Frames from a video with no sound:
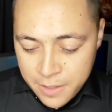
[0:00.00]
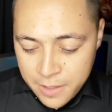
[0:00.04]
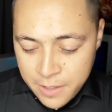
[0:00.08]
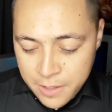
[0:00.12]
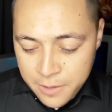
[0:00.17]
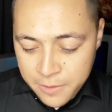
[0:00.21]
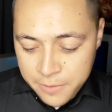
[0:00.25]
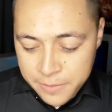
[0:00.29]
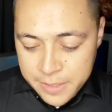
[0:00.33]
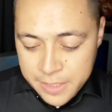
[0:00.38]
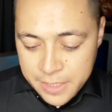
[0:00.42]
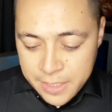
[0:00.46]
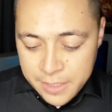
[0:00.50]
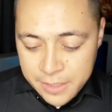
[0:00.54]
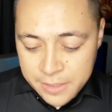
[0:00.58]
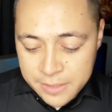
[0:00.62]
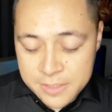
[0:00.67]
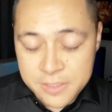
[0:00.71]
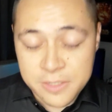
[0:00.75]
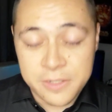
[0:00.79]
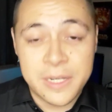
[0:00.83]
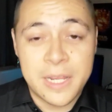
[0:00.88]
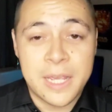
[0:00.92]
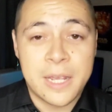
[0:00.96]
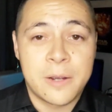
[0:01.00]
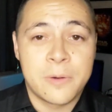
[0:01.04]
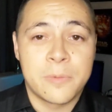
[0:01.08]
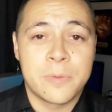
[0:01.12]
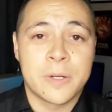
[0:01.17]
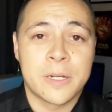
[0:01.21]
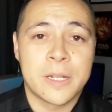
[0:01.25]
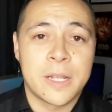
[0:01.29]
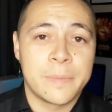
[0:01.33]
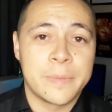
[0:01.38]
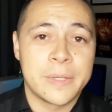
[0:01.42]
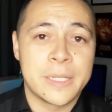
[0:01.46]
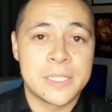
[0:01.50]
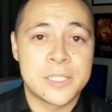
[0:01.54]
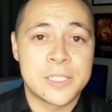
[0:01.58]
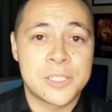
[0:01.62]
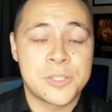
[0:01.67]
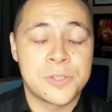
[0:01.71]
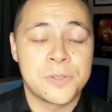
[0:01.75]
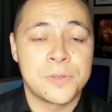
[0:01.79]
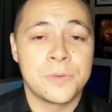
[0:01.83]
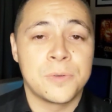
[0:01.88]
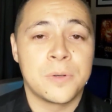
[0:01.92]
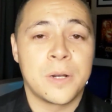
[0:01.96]
Okay, so now we're coming
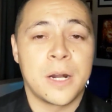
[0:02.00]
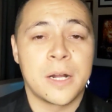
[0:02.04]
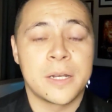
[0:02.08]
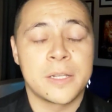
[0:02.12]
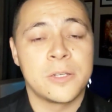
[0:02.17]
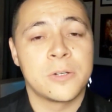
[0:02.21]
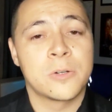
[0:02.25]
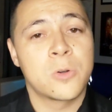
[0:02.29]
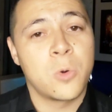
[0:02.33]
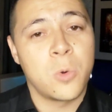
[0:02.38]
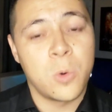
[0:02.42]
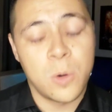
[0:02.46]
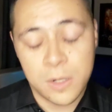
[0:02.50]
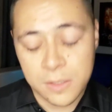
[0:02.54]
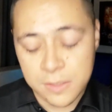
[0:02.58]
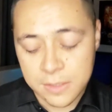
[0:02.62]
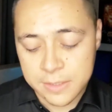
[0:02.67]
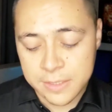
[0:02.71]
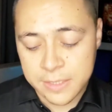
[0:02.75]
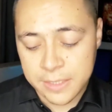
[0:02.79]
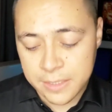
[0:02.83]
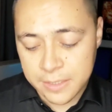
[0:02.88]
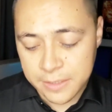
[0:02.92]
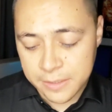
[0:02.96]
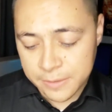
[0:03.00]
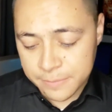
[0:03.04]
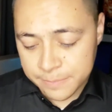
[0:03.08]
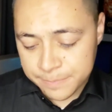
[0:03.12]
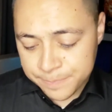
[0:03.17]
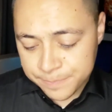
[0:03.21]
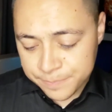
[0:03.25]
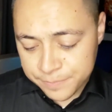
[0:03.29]
into audio quality here.